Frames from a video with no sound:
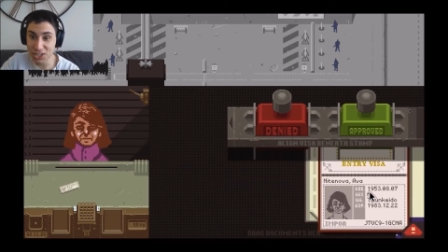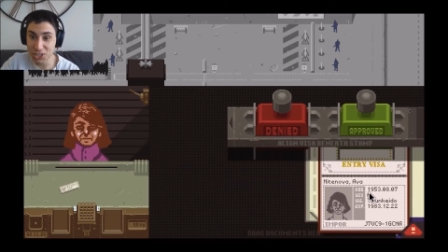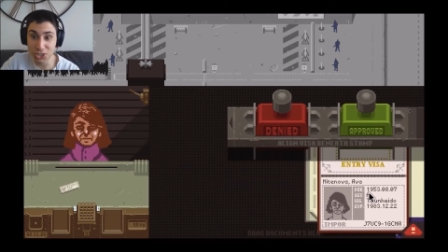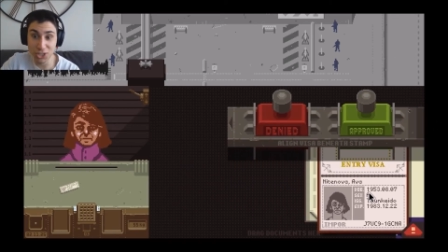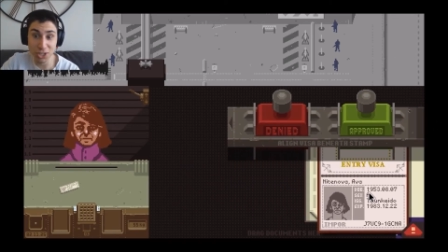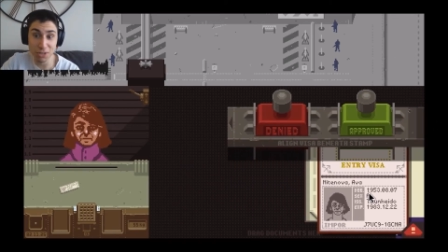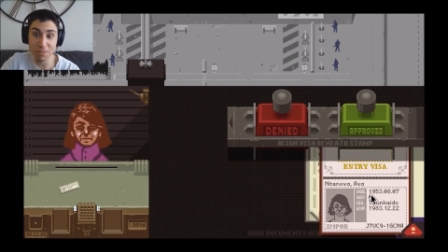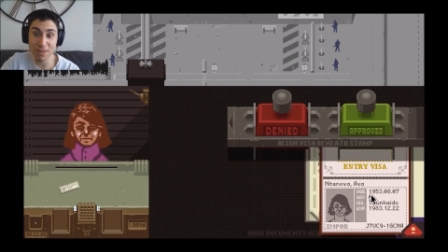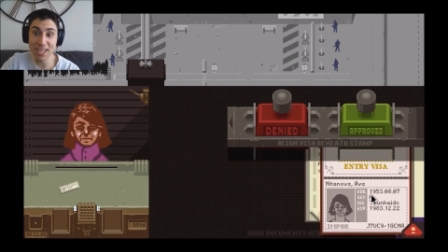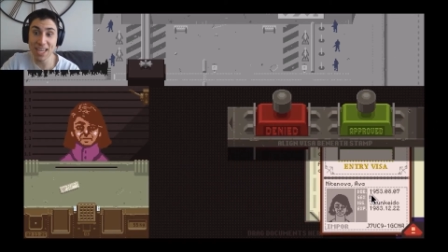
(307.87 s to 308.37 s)

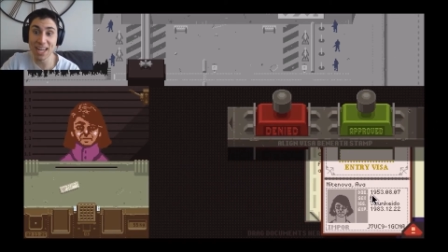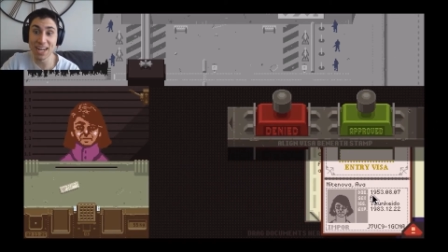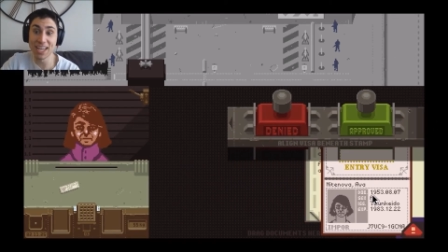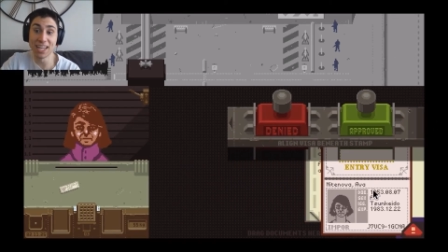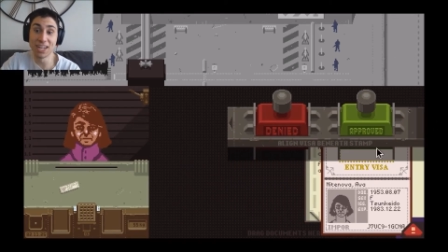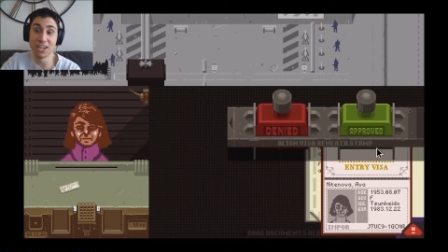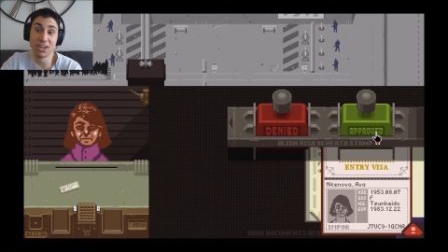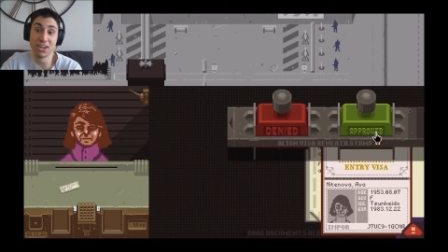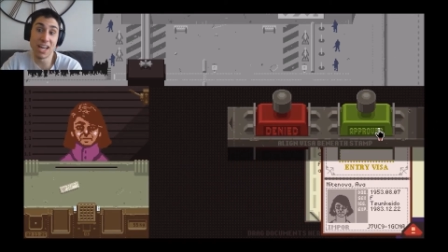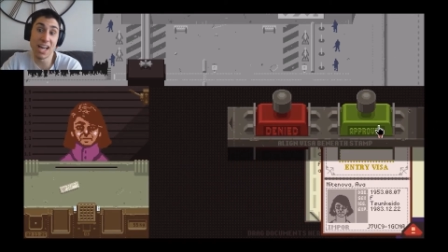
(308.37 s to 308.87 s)
should be getting
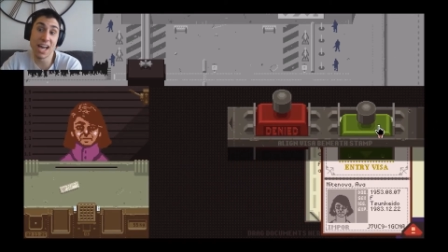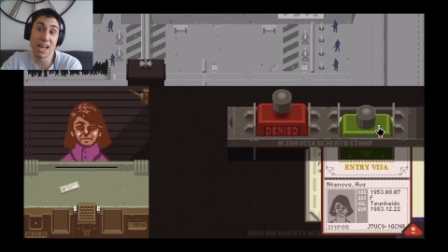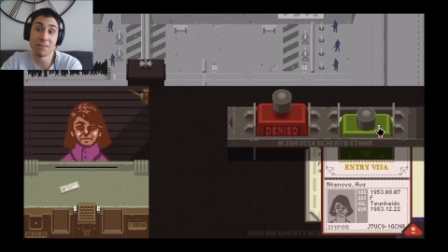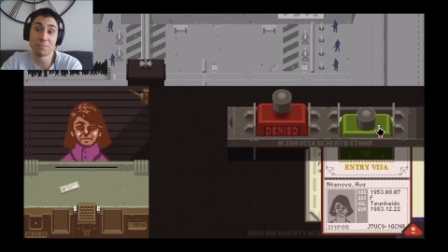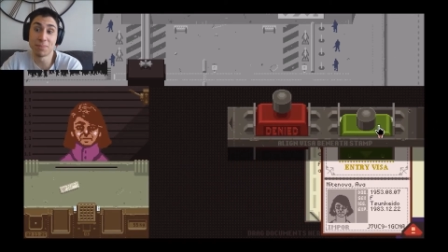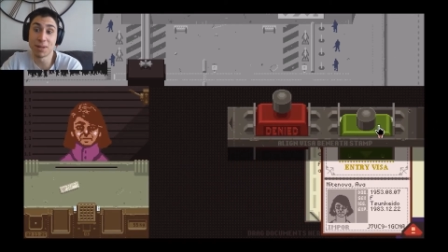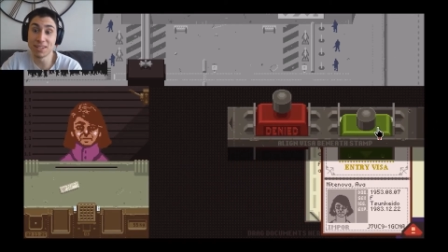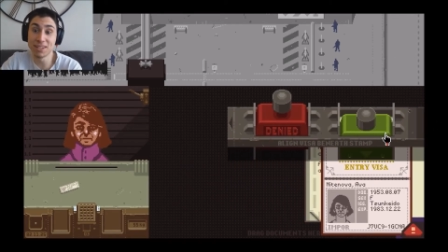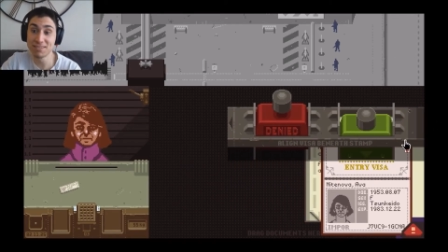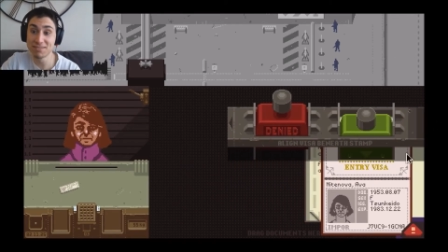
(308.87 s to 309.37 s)
in or not,
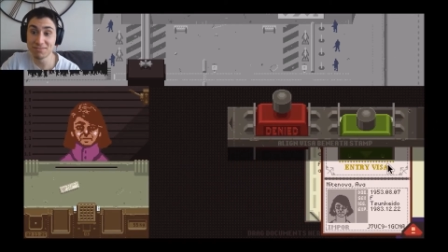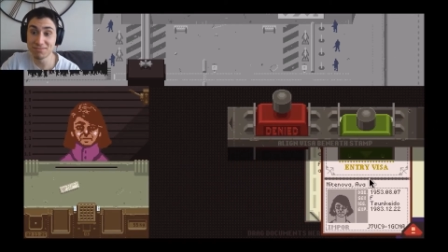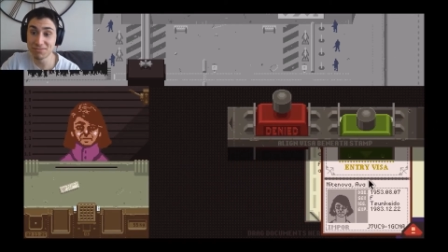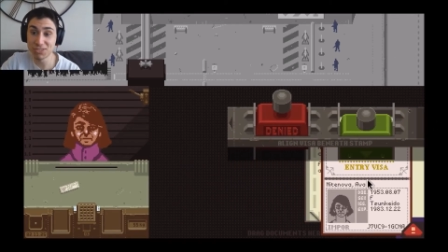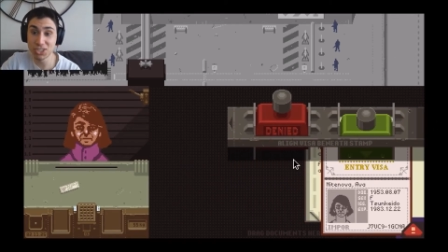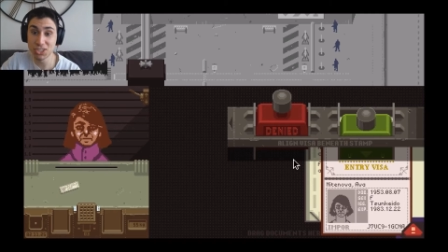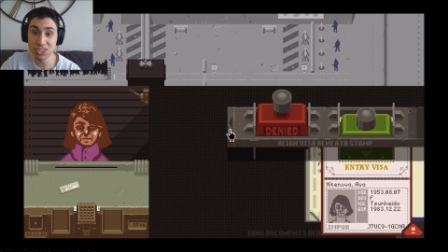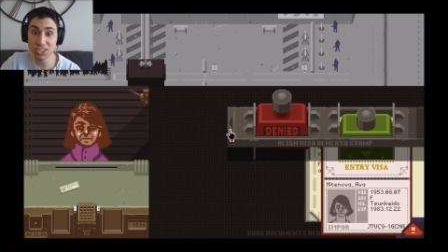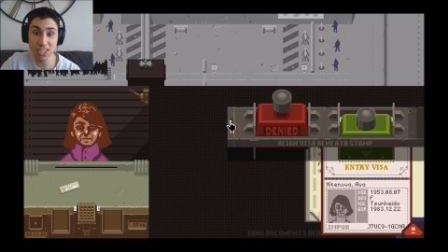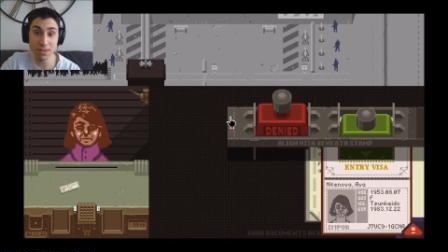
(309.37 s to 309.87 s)
but
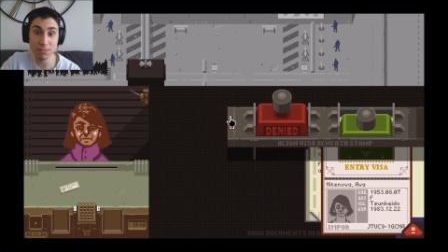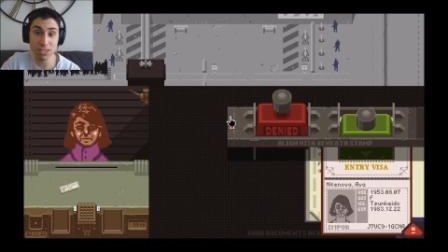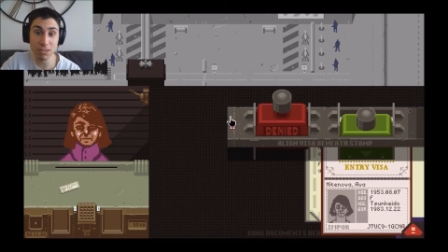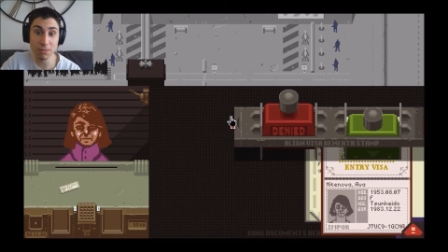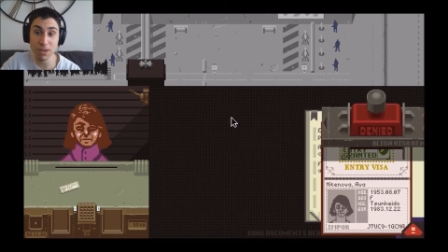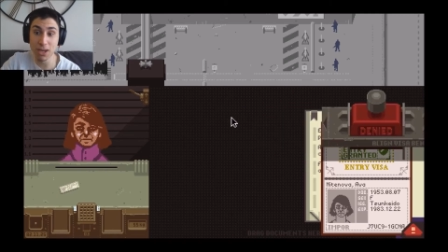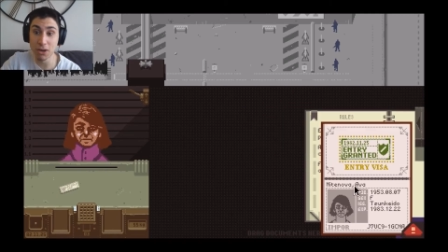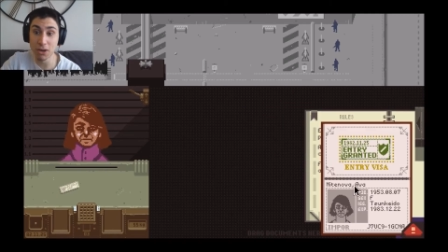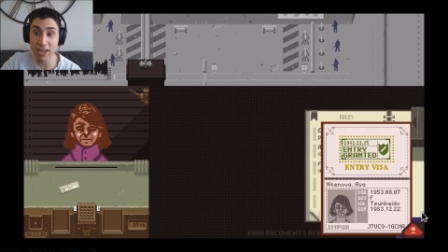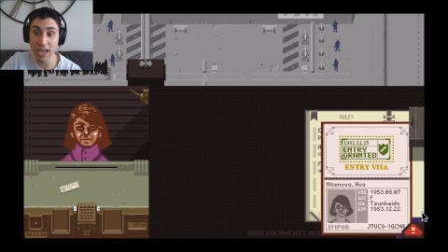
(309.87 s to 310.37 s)
she seems to
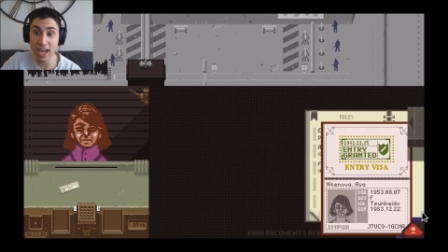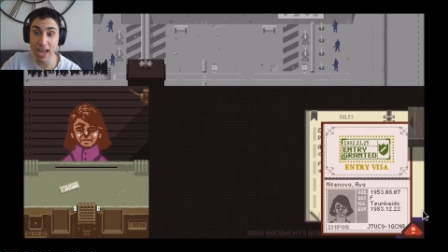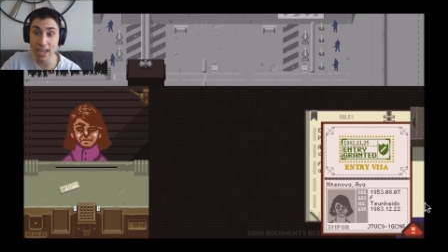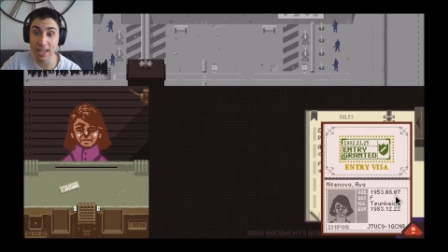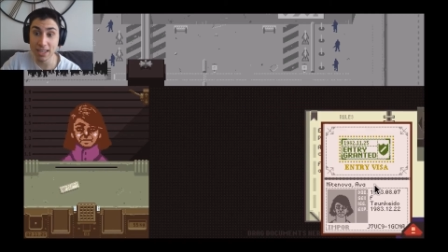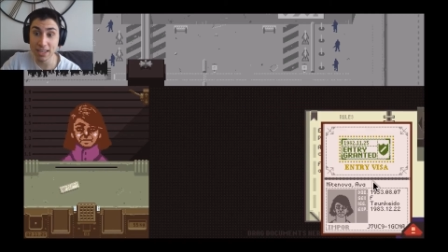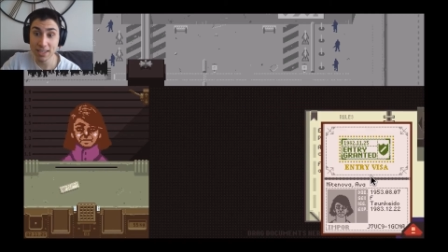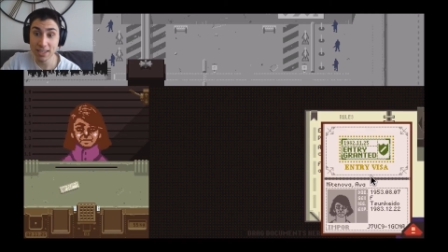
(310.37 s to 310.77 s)
be okay.